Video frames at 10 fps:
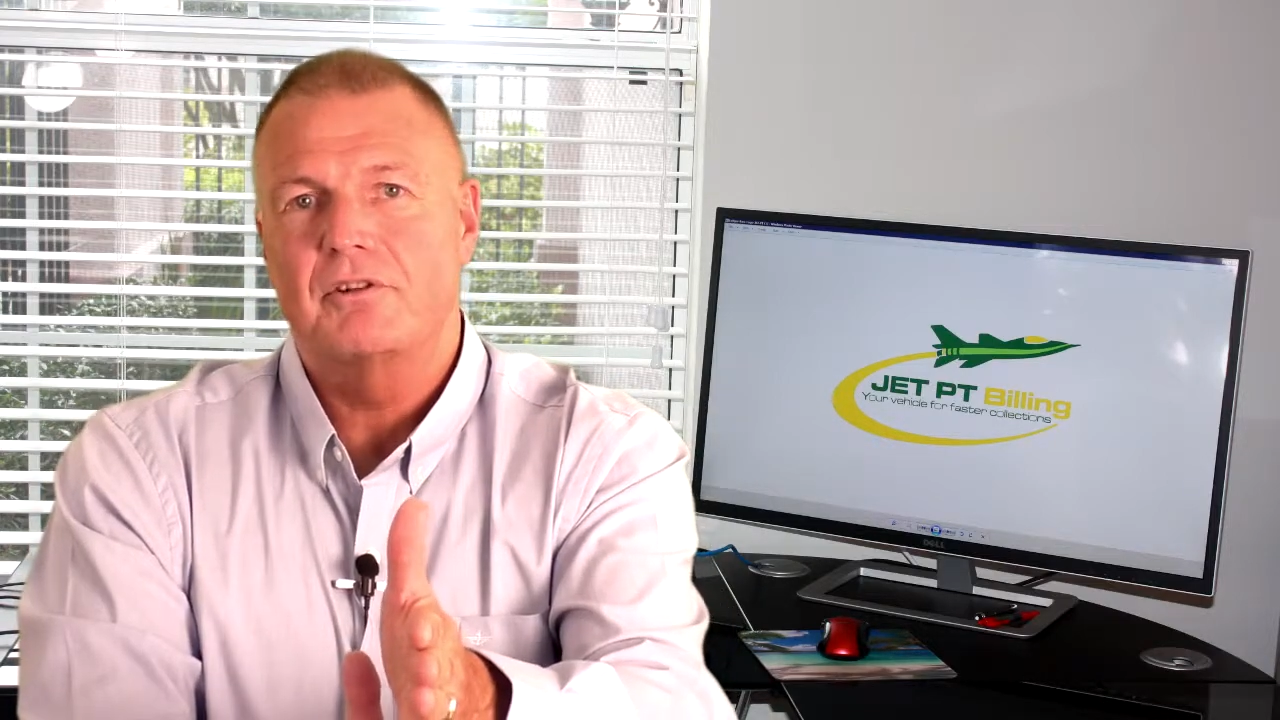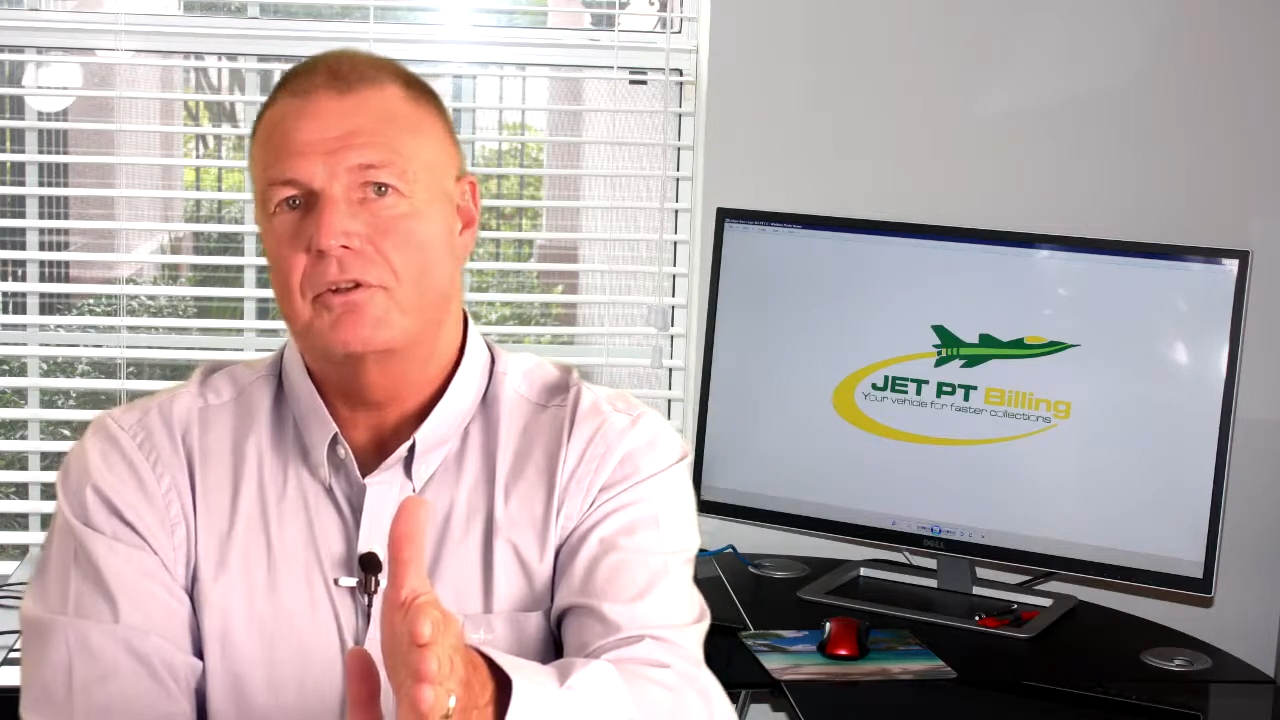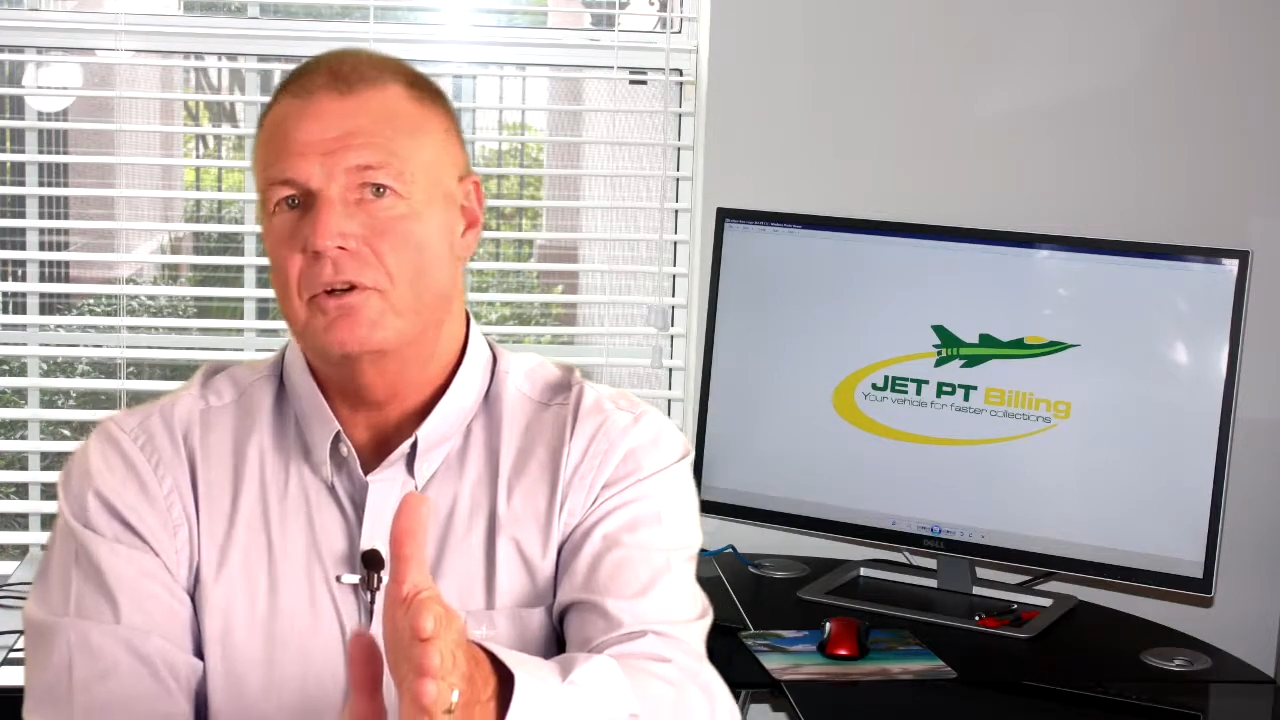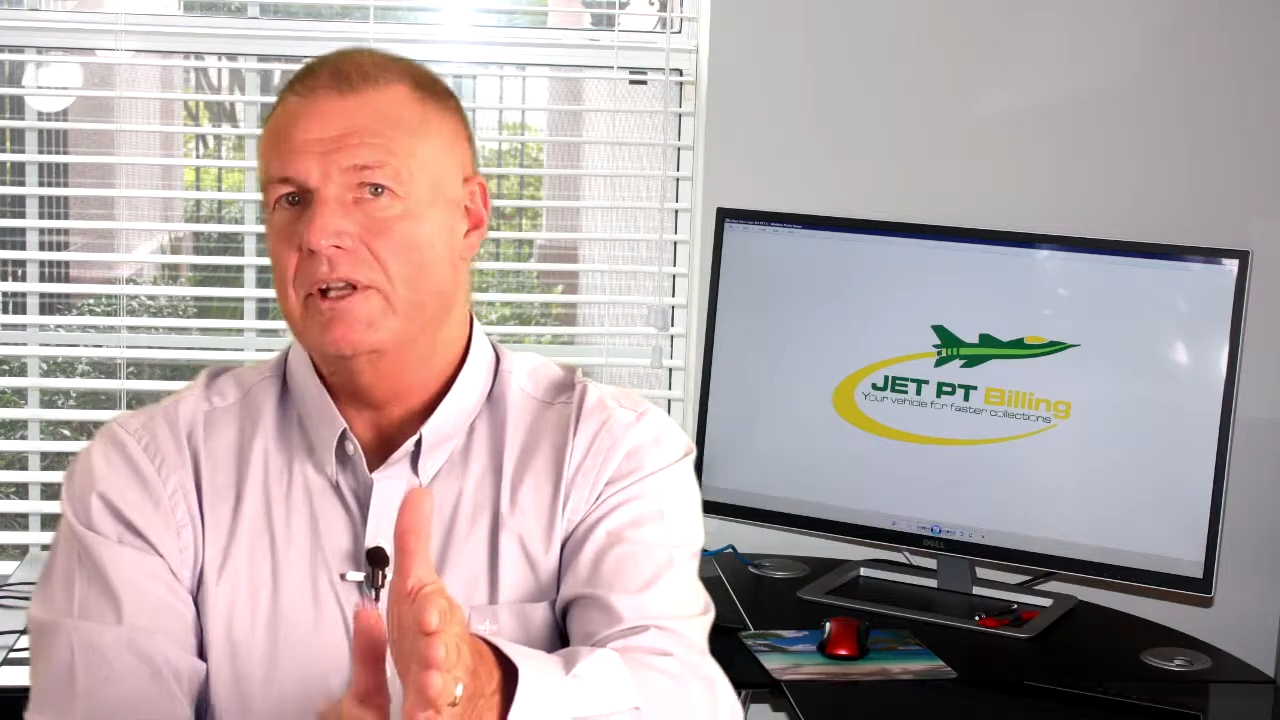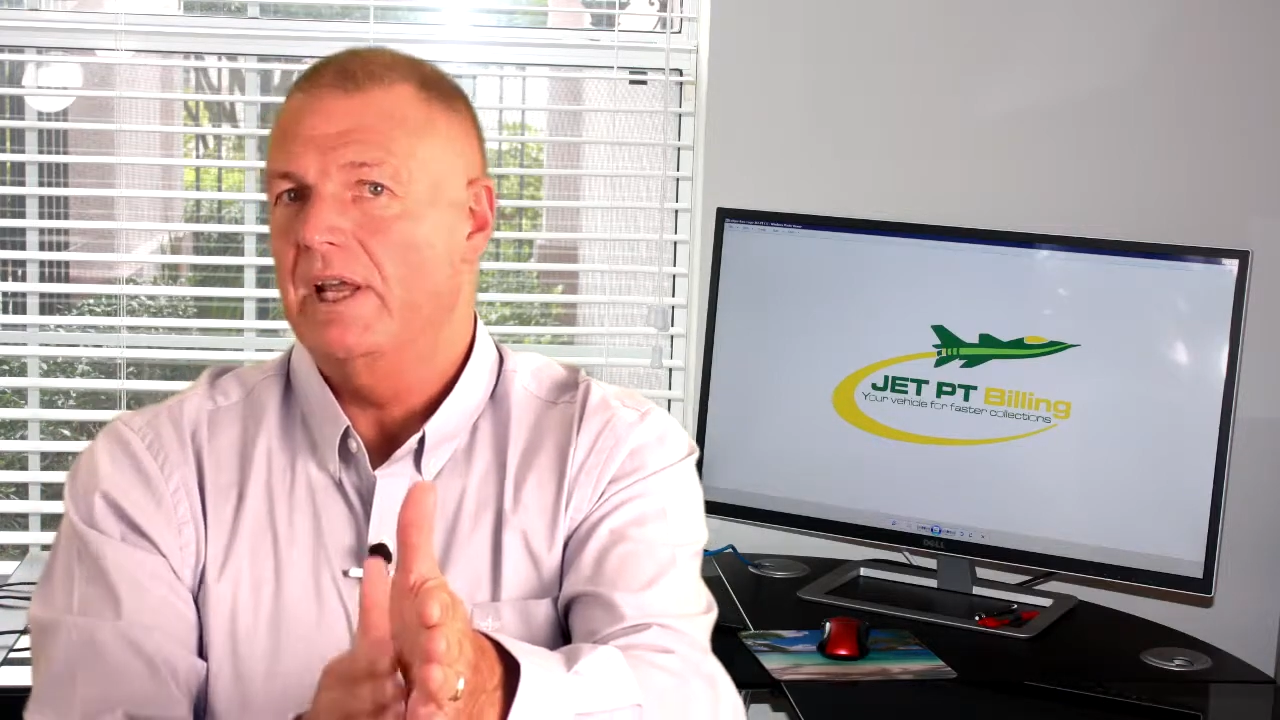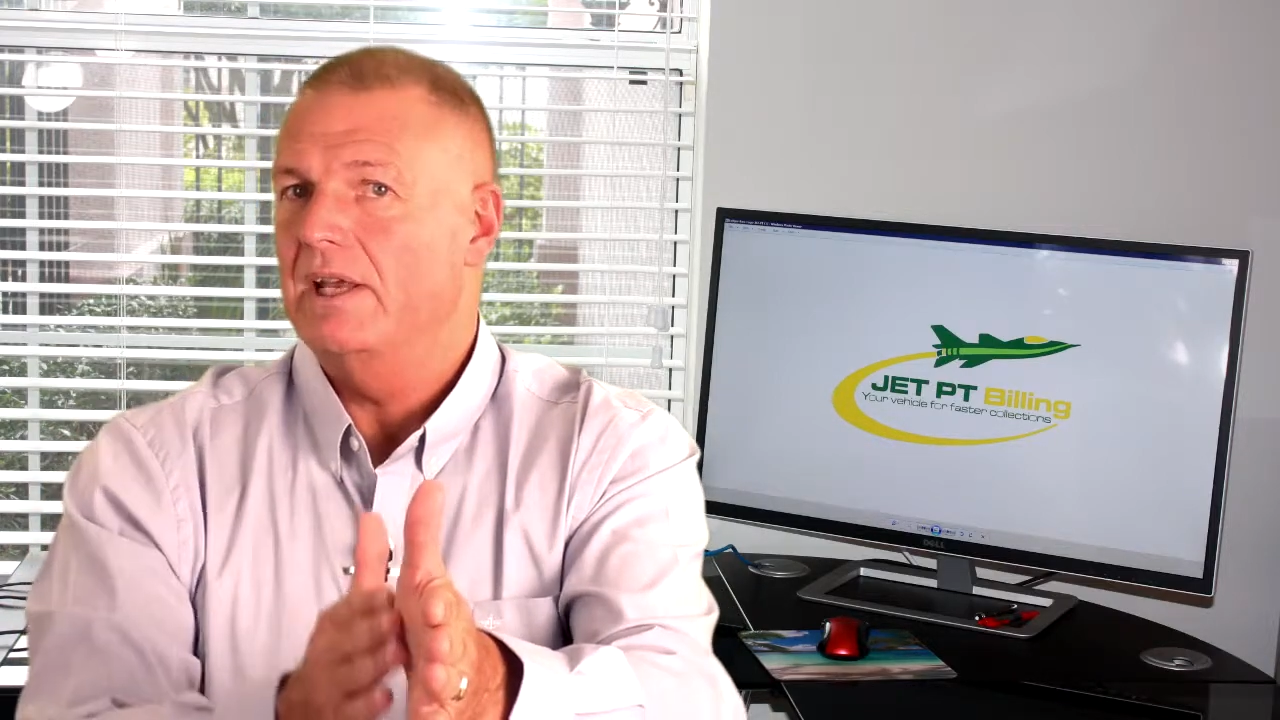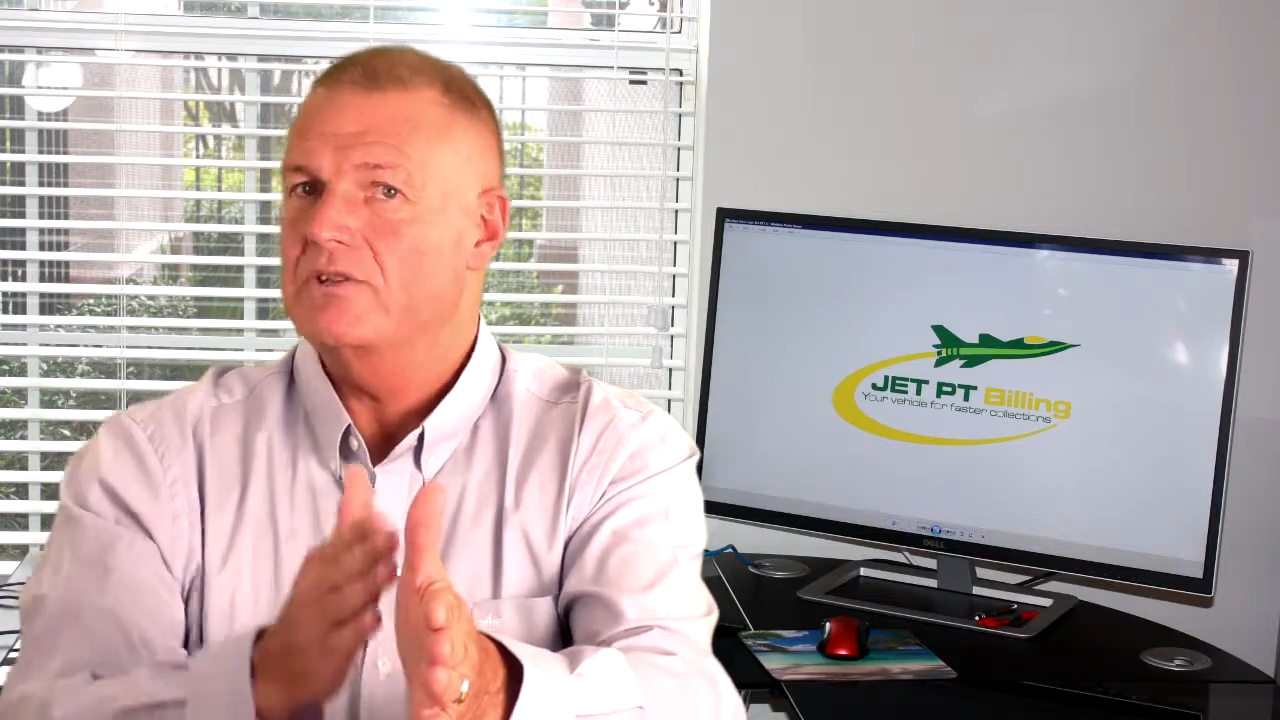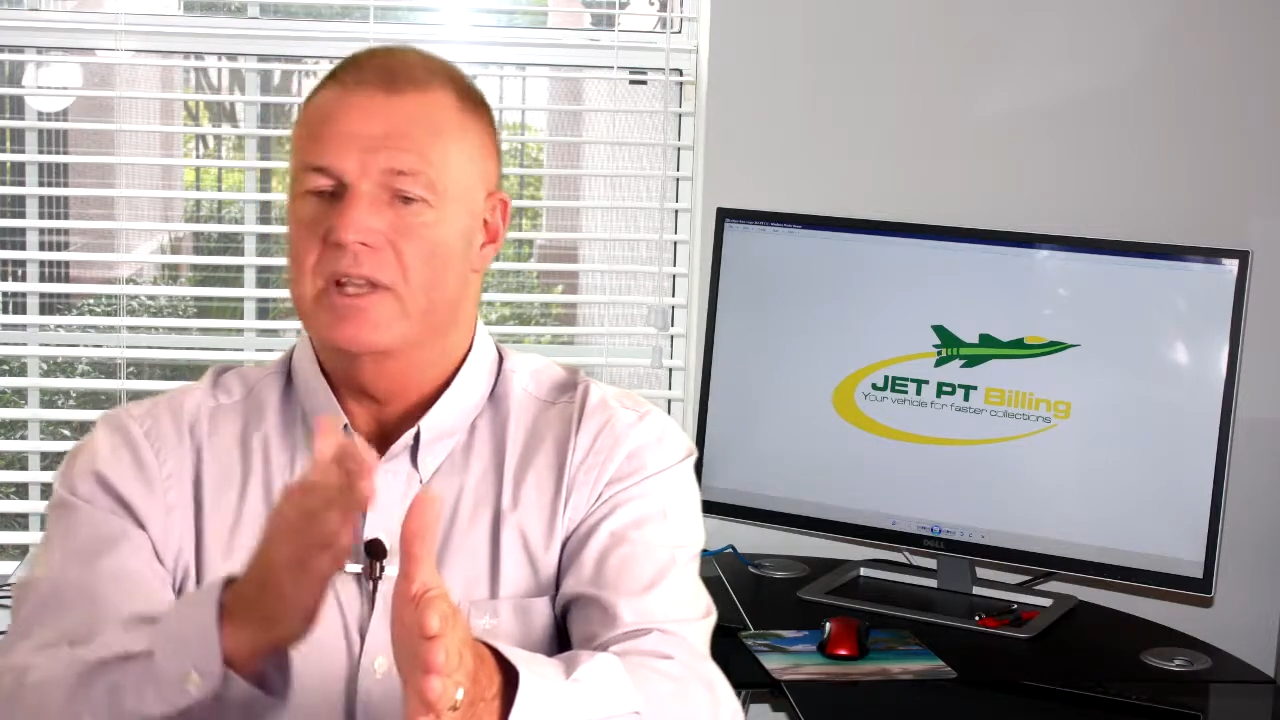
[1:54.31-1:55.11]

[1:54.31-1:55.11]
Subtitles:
30 days,